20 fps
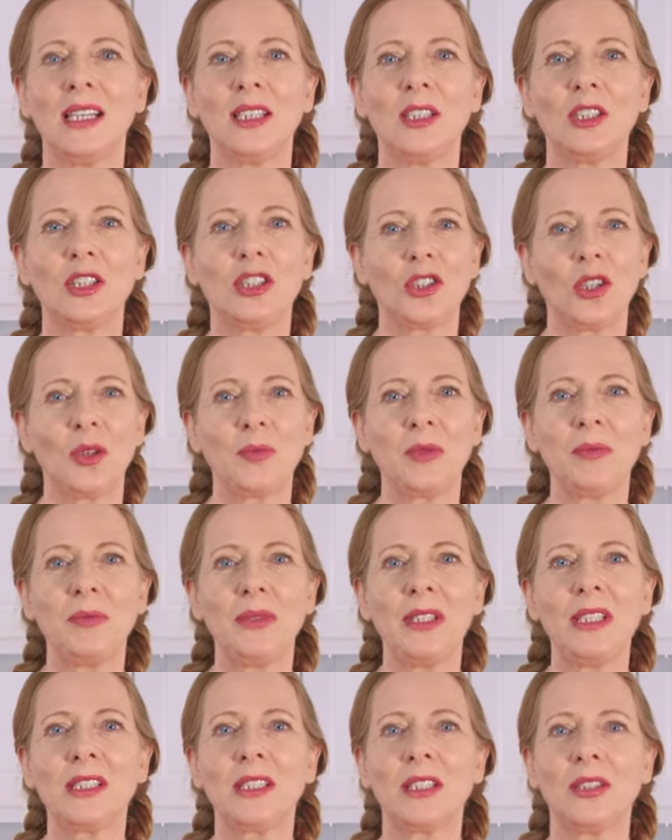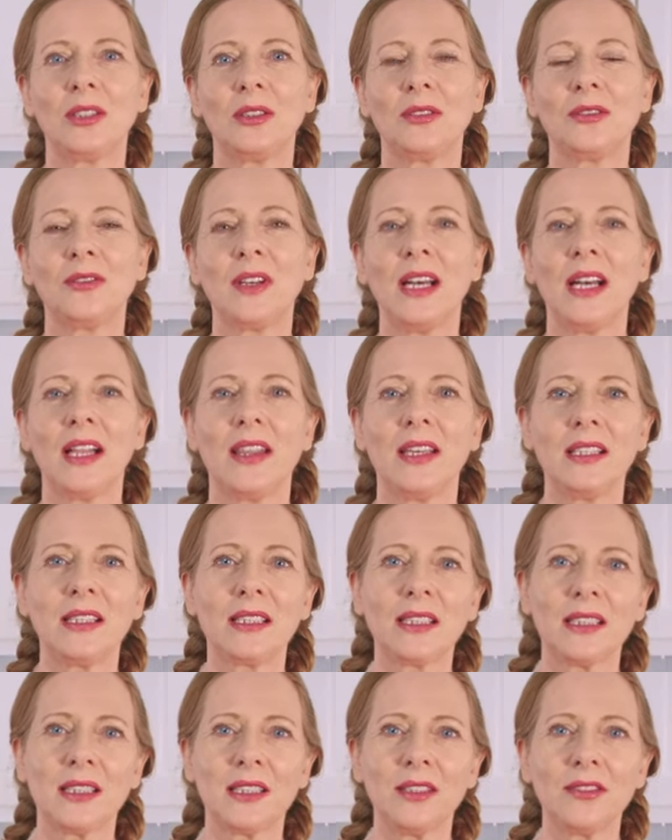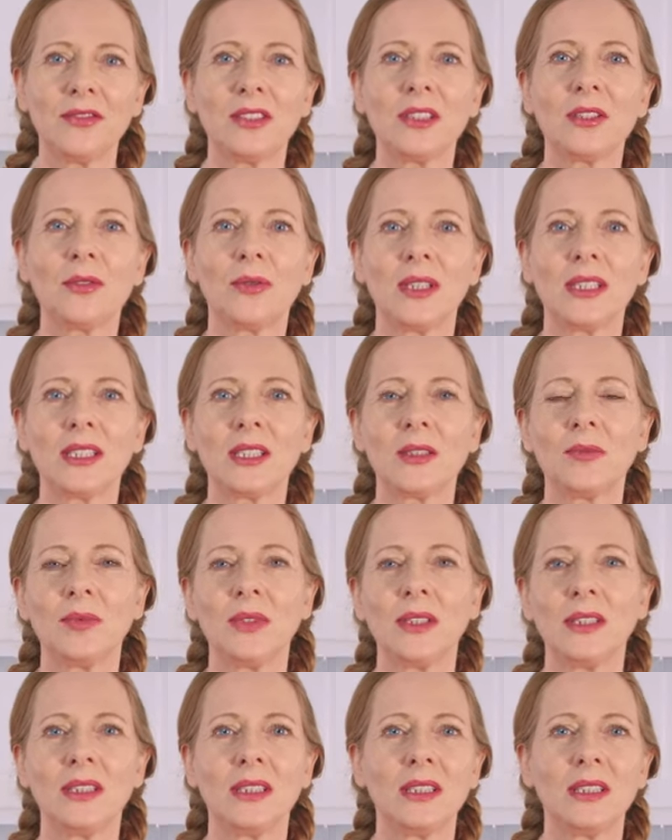a German meatloaf, that is a different recipe.